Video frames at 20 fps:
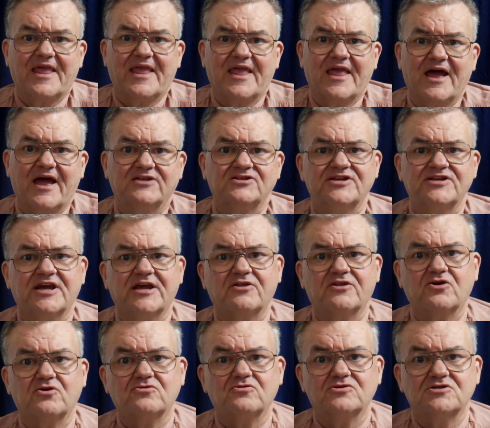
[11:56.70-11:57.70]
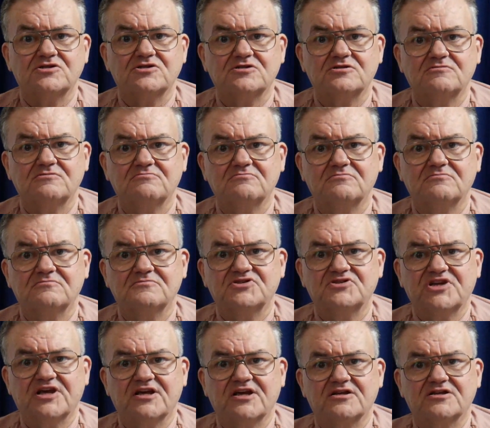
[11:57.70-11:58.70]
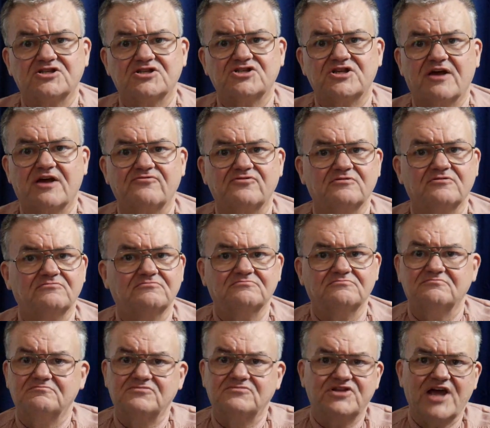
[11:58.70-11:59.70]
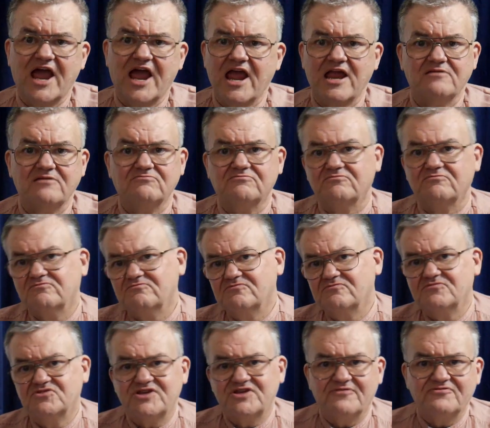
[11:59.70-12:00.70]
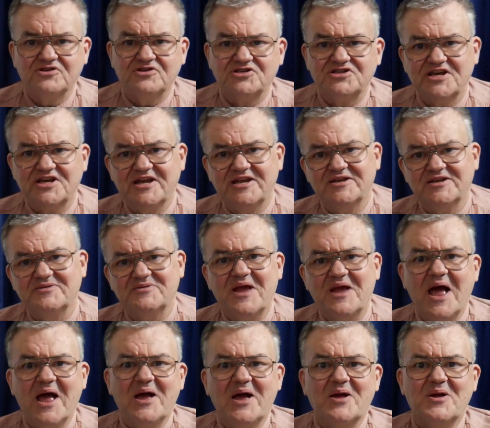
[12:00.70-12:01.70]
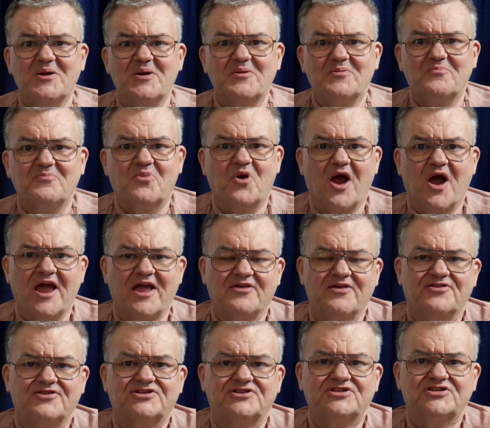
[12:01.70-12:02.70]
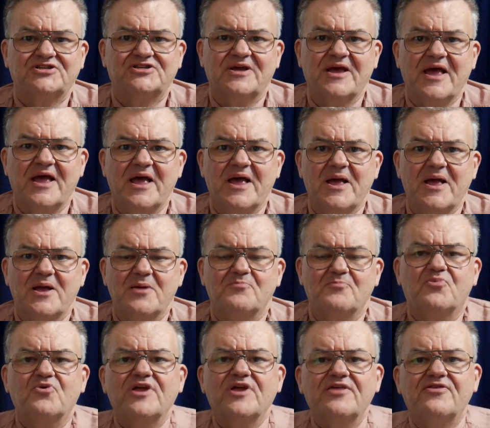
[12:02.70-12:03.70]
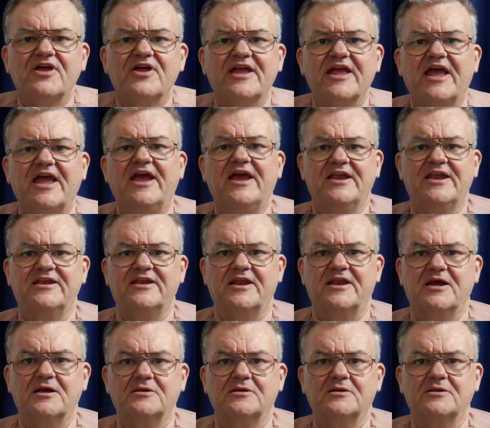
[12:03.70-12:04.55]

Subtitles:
And take those 6, 7, 10, 17 breaths, breathing in